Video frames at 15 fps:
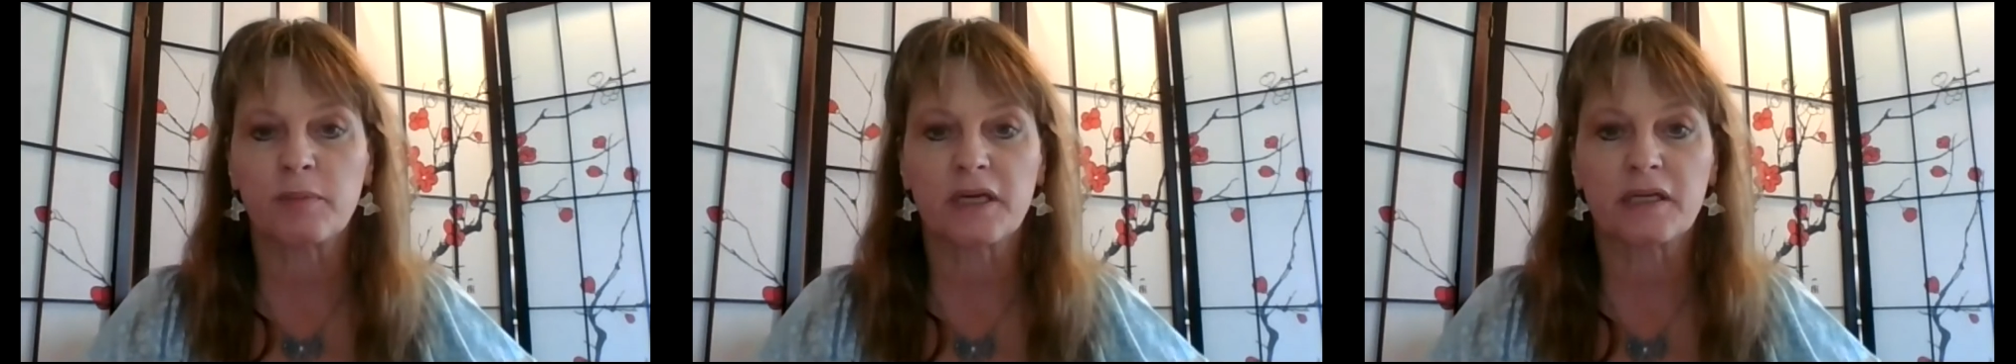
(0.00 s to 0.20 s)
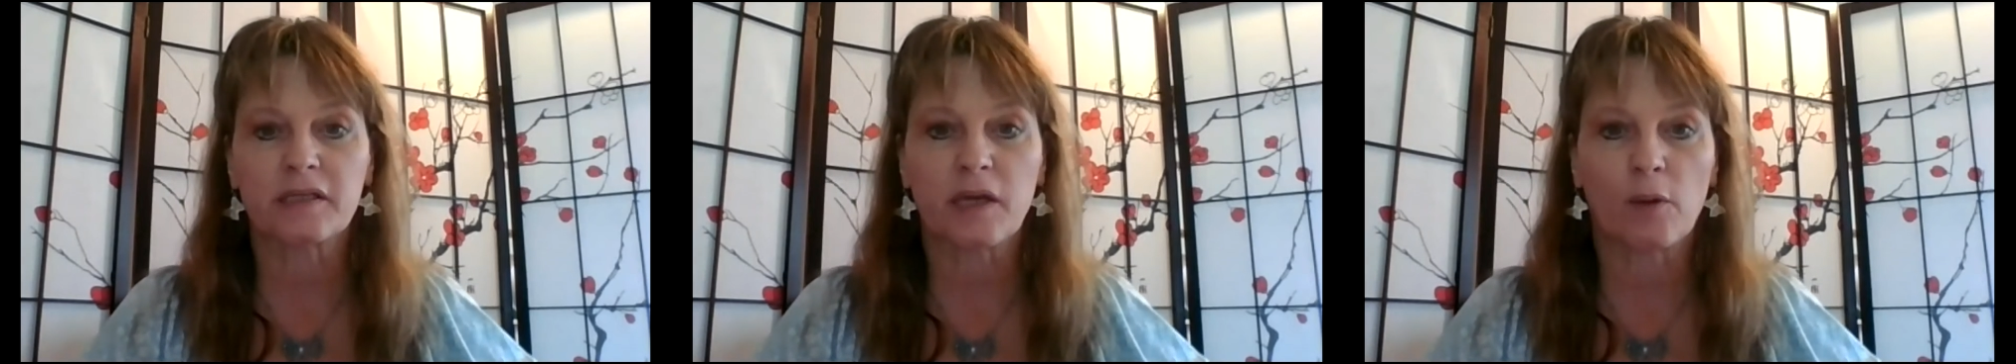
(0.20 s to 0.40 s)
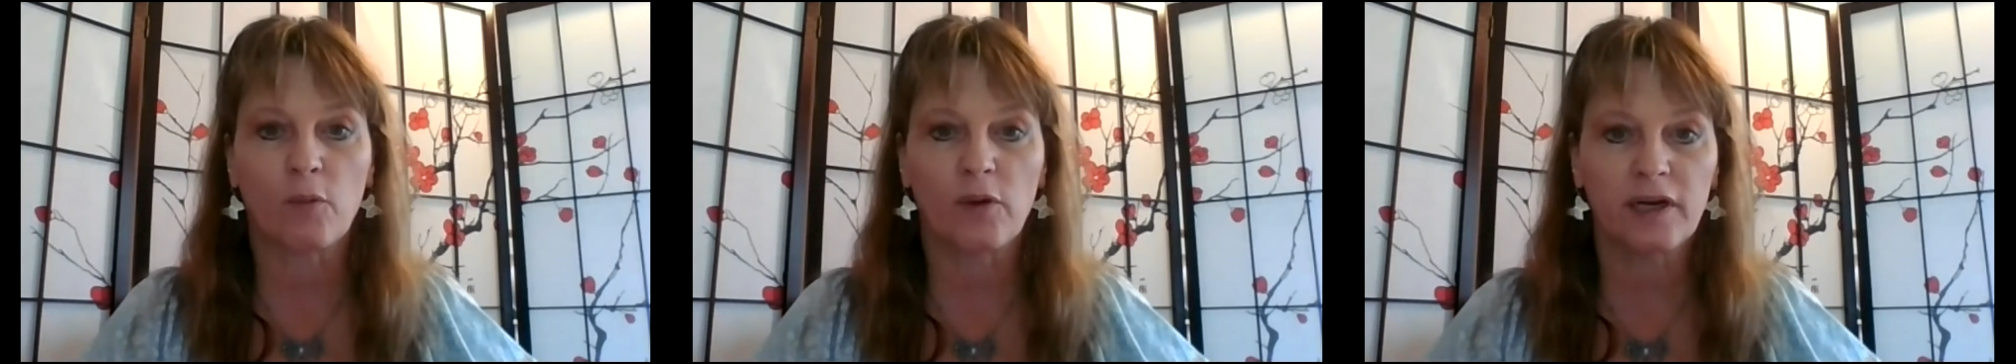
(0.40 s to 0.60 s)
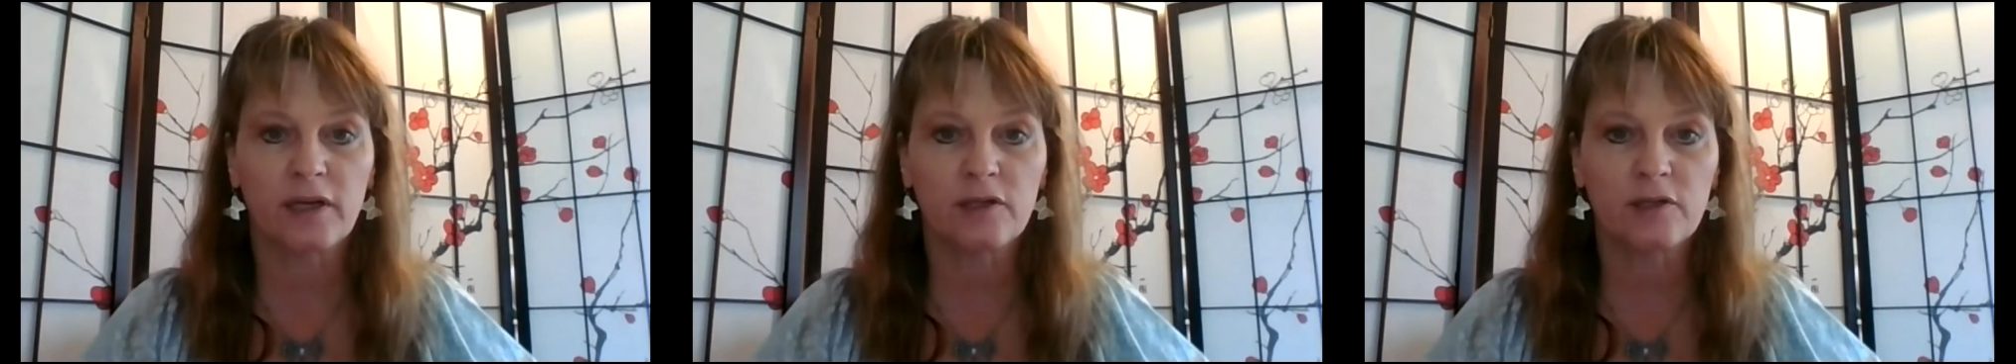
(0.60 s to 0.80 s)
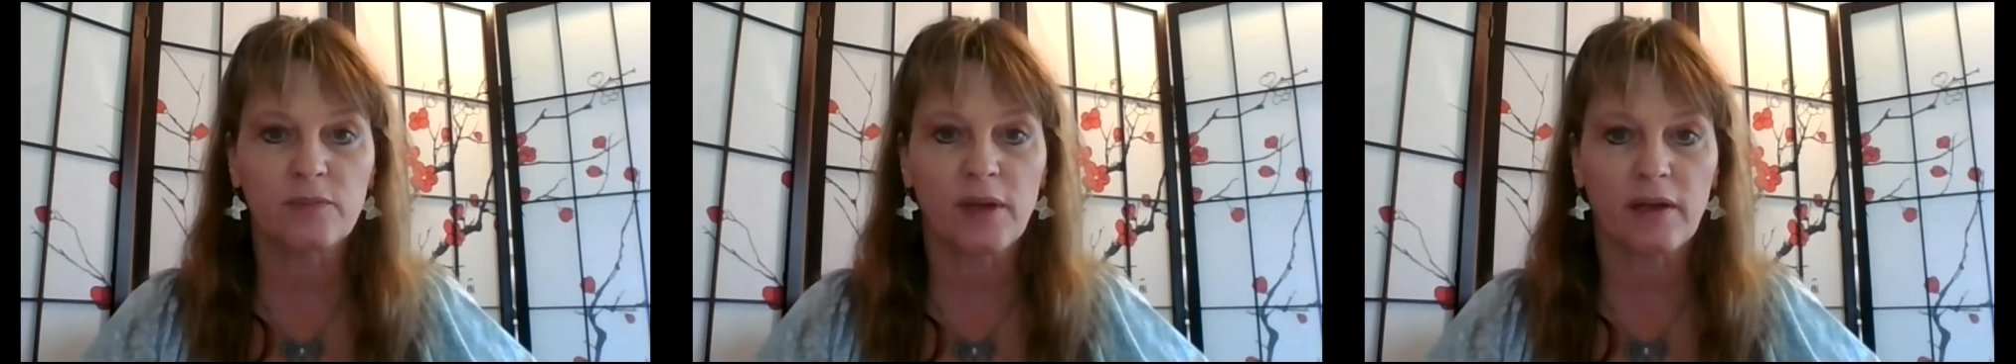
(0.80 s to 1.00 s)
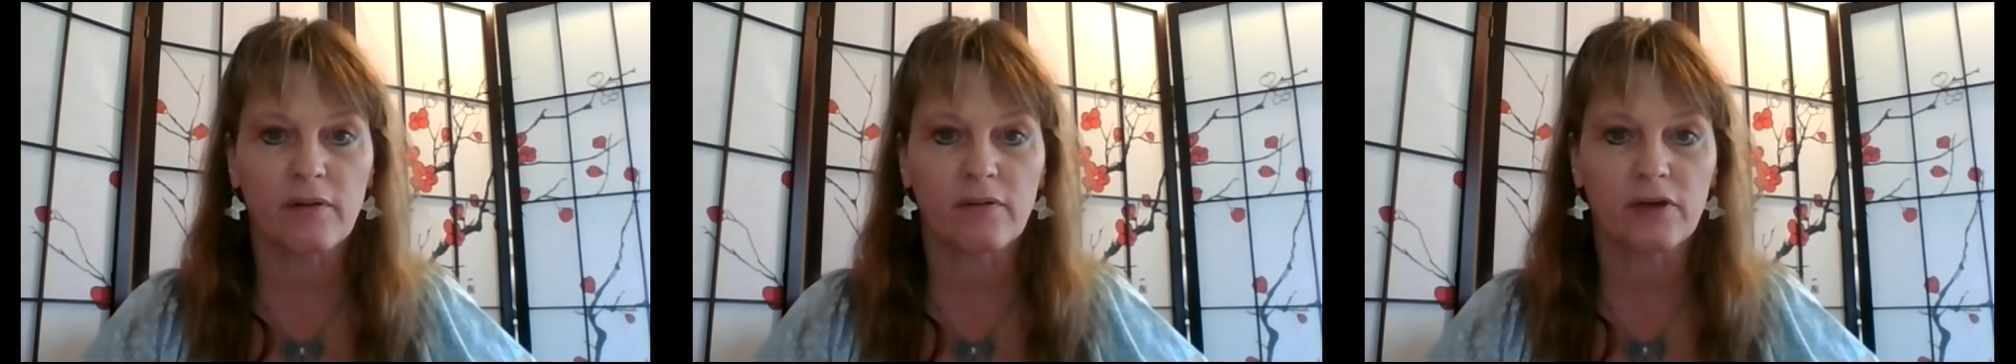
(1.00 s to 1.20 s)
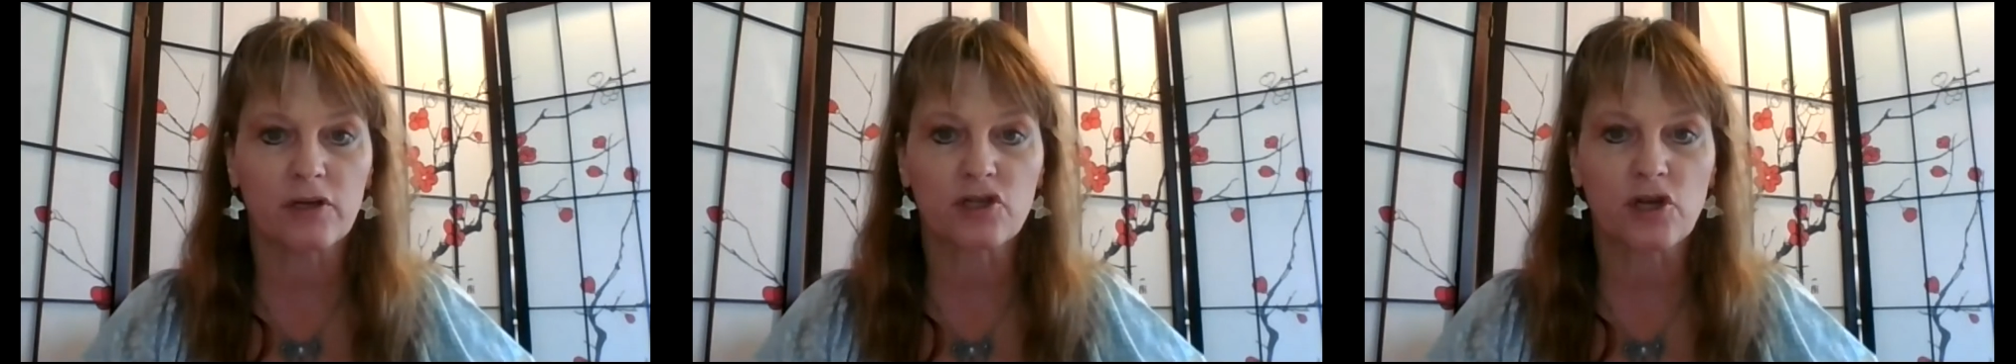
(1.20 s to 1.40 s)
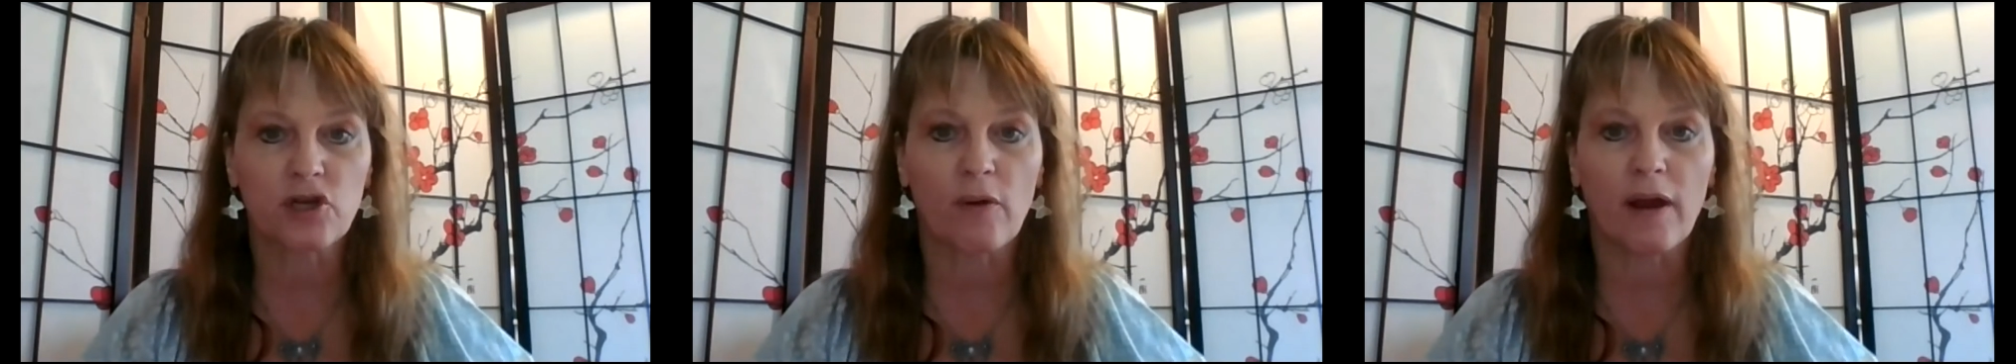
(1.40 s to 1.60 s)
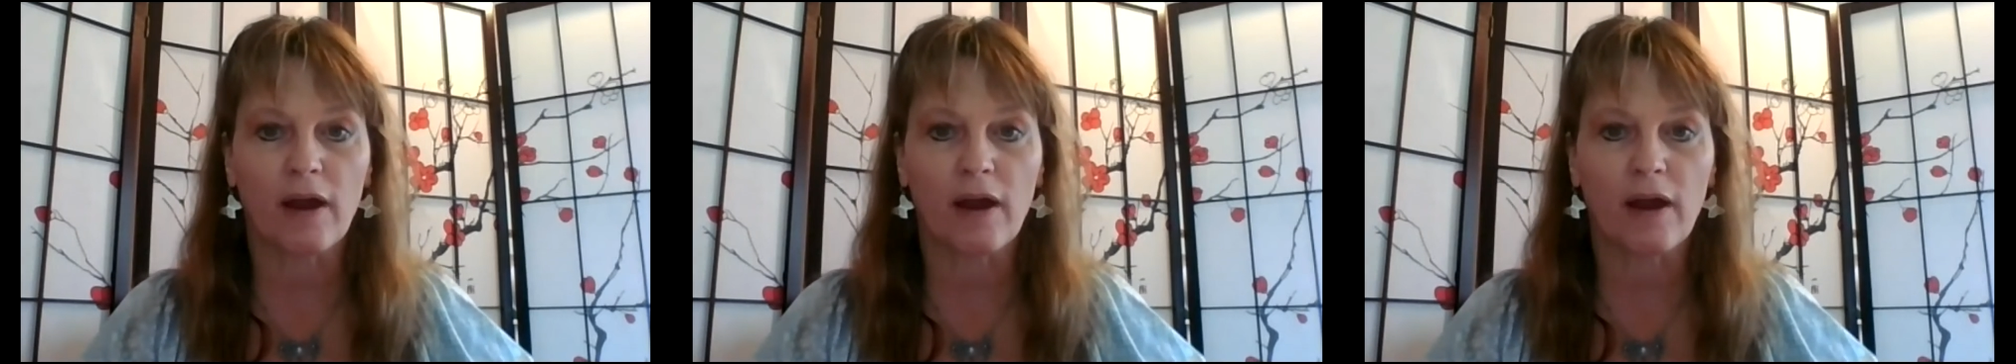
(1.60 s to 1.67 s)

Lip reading: because I wanted to be able to show